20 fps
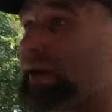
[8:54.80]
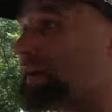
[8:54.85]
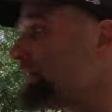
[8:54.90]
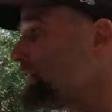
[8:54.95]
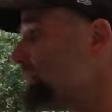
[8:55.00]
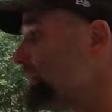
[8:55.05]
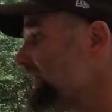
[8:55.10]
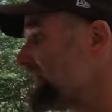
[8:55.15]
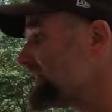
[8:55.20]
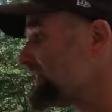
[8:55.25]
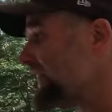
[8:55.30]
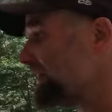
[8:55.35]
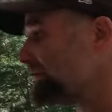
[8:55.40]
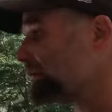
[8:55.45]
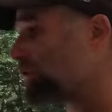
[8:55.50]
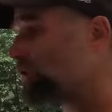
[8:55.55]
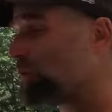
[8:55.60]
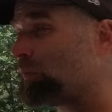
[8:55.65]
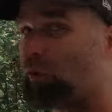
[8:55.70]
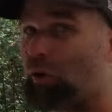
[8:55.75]
20 minutes
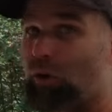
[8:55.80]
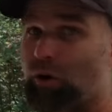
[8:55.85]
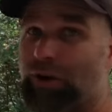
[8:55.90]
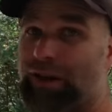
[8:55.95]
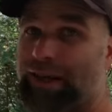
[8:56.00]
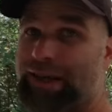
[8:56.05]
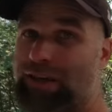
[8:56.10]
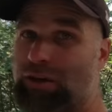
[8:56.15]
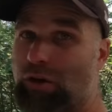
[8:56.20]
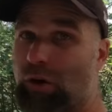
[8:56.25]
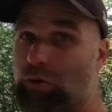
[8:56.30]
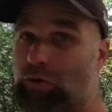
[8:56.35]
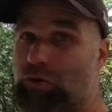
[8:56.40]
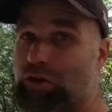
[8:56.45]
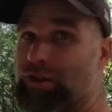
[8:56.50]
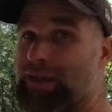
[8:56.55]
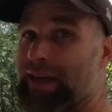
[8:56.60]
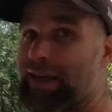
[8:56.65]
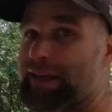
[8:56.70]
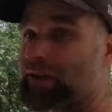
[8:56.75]
left of the boil, in goes
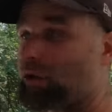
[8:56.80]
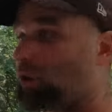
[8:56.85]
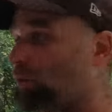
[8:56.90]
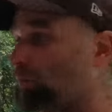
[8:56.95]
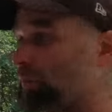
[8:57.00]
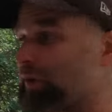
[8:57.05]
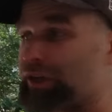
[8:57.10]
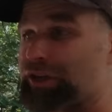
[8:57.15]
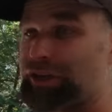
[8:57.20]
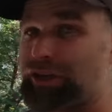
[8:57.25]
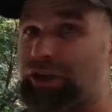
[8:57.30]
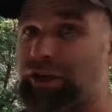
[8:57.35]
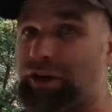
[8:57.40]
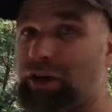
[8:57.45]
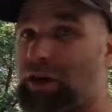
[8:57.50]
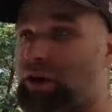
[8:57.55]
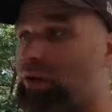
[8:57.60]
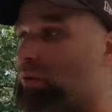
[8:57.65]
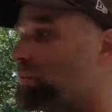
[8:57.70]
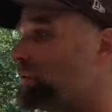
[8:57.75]
the second hop addition.
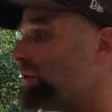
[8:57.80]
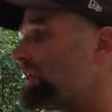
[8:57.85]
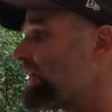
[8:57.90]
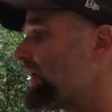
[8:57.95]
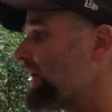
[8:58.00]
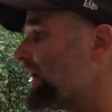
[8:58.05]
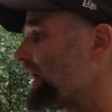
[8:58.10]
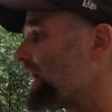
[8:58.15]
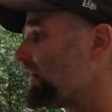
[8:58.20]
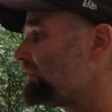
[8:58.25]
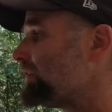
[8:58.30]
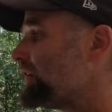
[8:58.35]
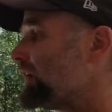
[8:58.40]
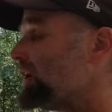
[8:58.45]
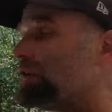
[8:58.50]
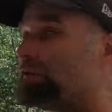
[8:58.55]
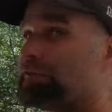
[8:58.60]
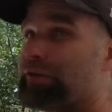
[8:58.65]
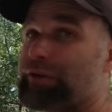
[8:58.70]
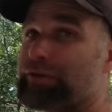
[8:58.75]
We have
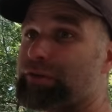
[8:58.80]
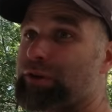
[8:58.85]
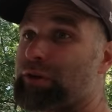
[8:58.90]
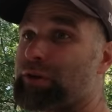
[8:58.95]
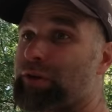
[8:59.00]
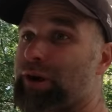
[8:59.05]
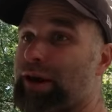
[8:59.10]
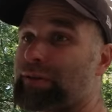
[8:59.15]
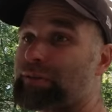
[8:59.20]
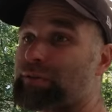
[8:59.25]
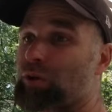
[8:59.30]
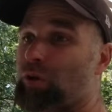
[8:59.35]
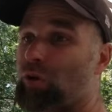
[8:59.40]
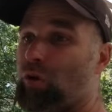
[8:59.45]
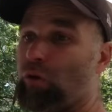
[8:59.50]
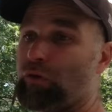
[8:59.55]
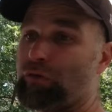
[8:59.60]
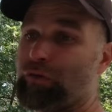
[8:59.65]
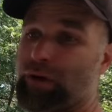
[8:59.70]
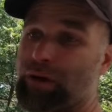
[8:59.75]
15 grams
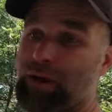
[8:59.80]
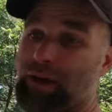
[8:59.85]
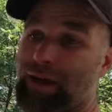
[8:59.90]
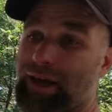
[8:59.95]
of